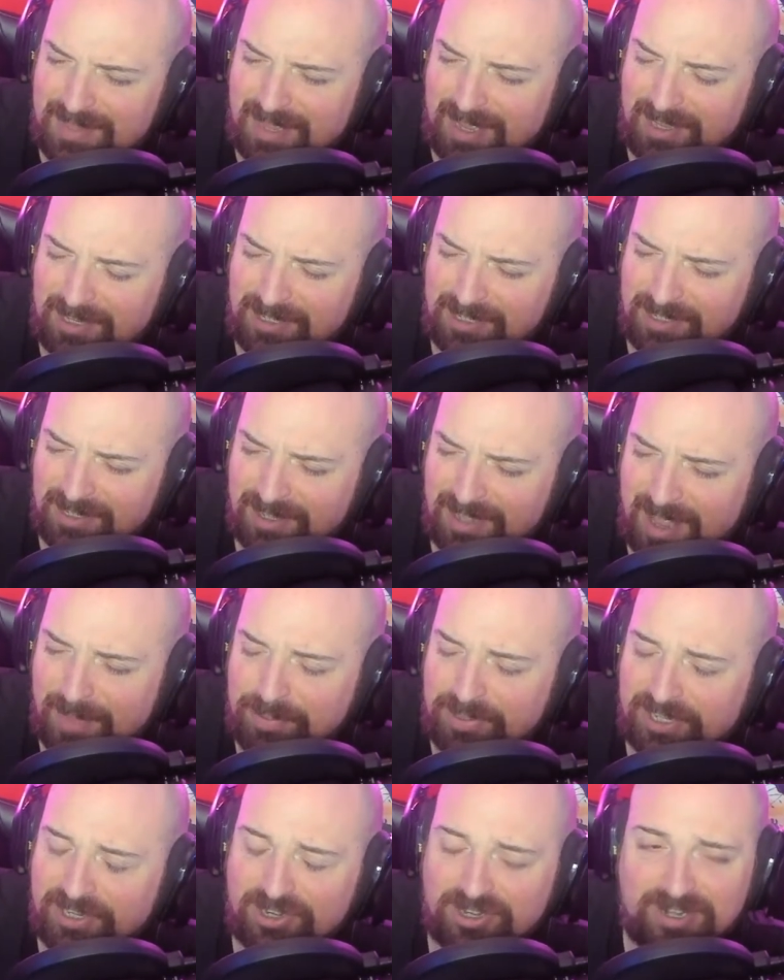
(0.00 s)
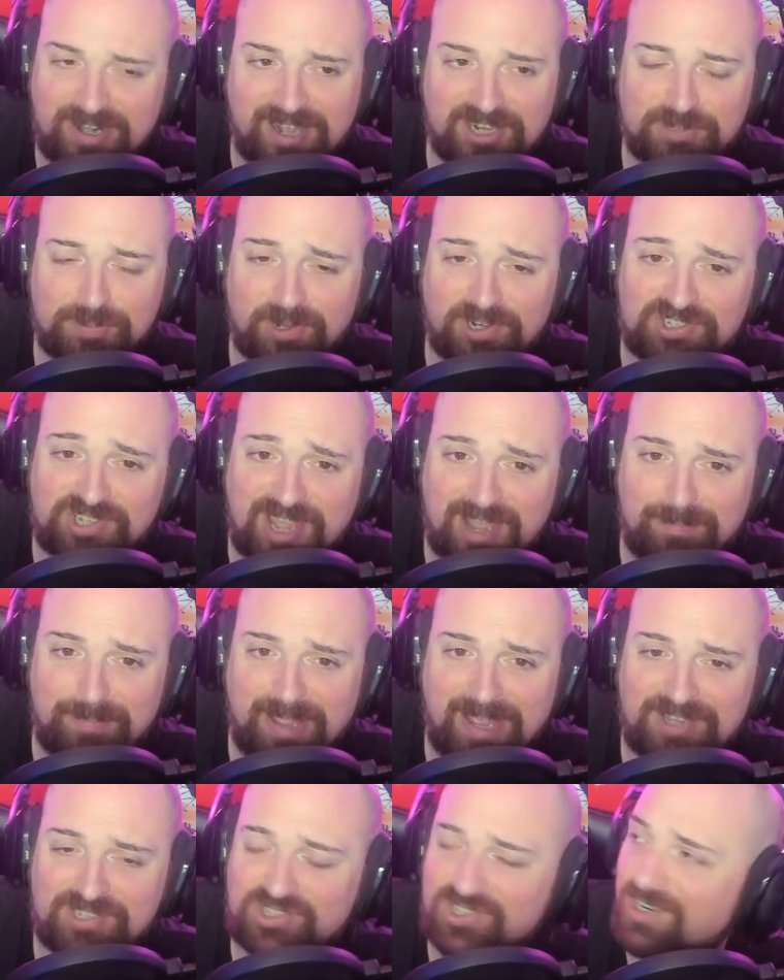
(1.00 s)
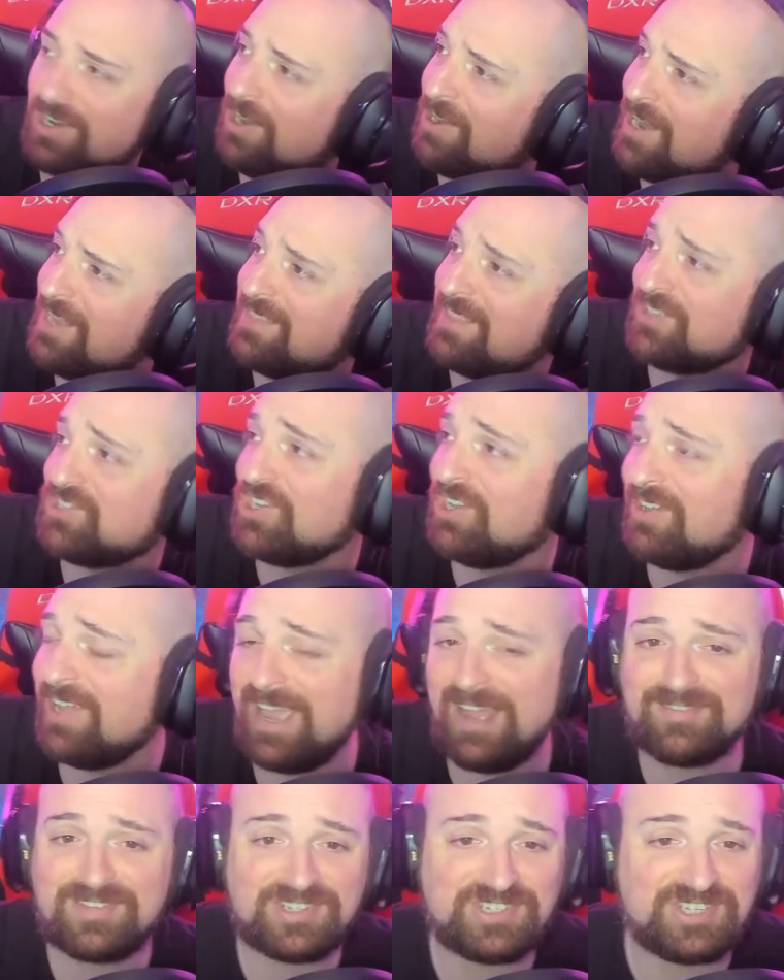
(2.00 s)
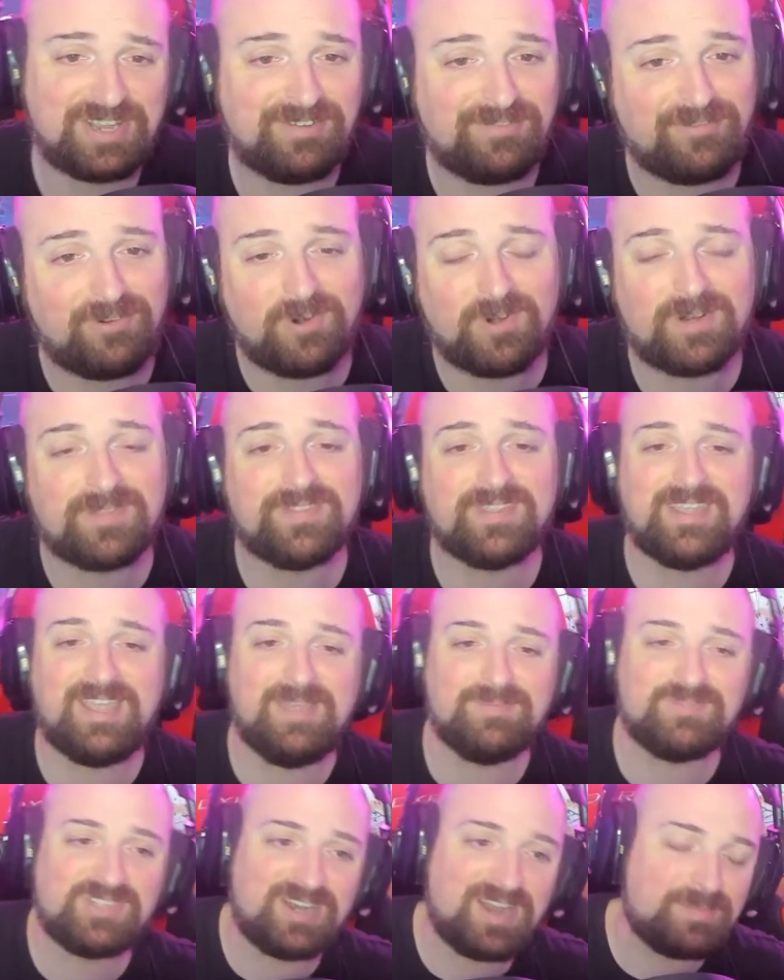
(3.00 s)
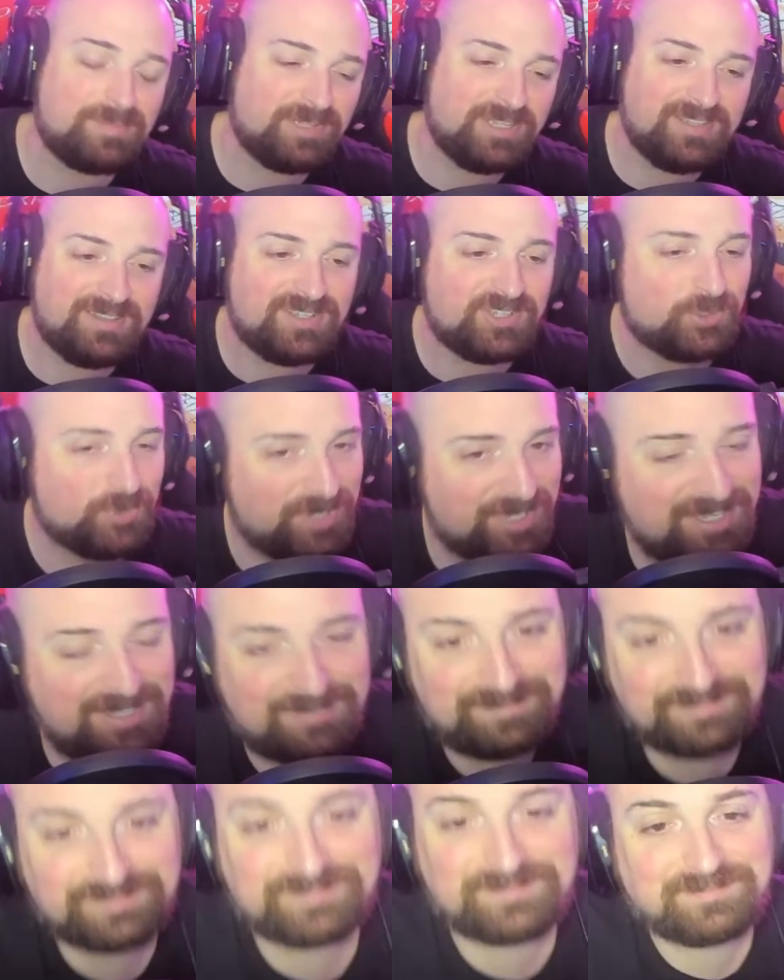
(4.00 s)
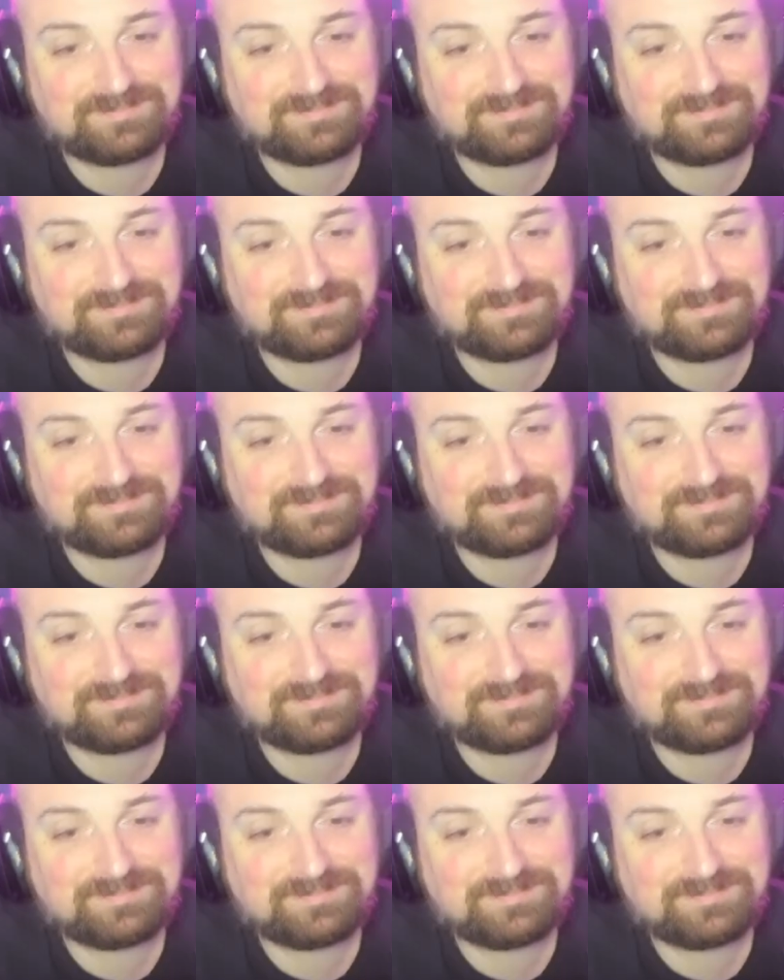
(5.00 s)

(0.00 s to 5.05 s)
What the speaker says: I played on an Xbox Game Pass. All right, that's all I have to say for the games that I played this week.